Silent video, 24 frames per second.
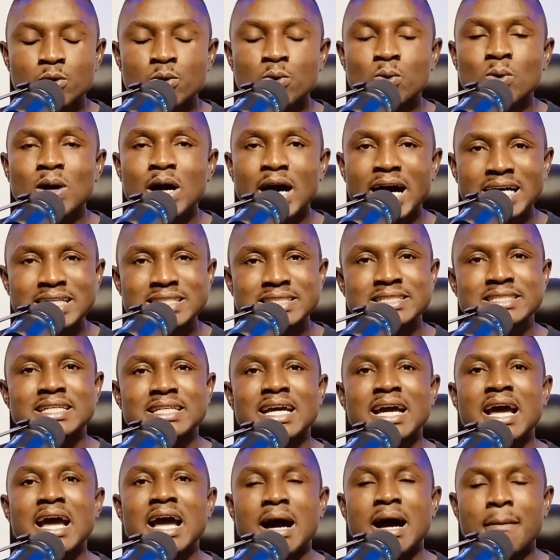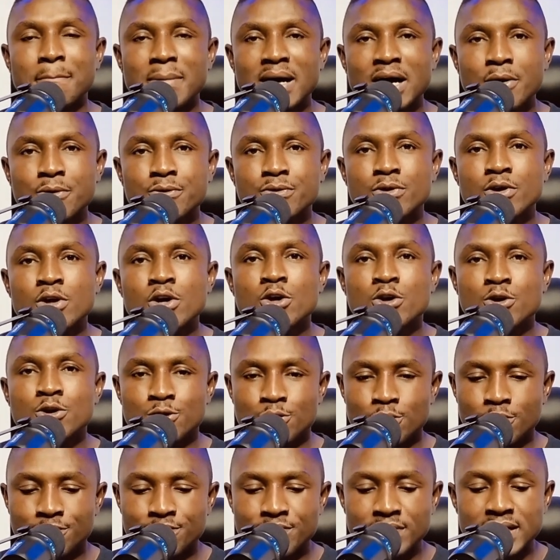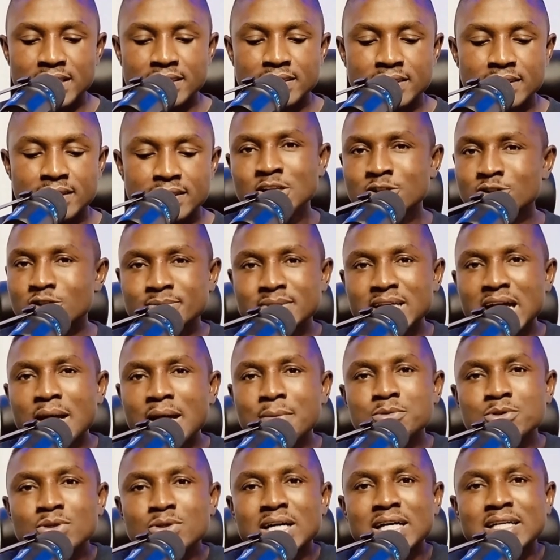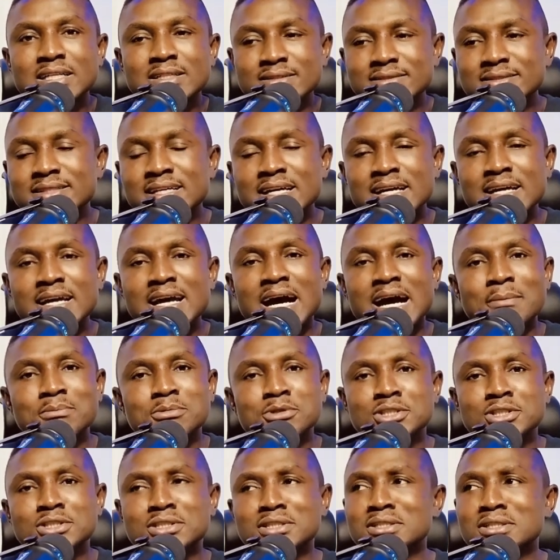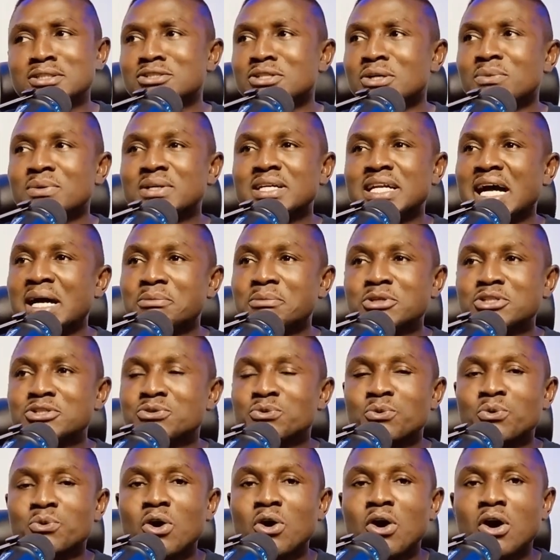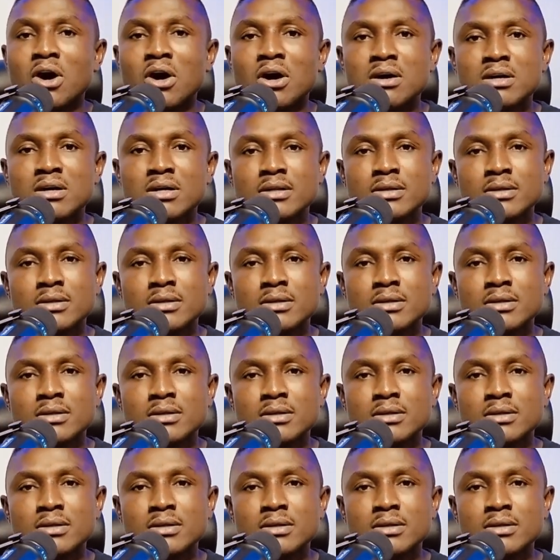who asks about your faith. Sometimes you can say, I'm just raw.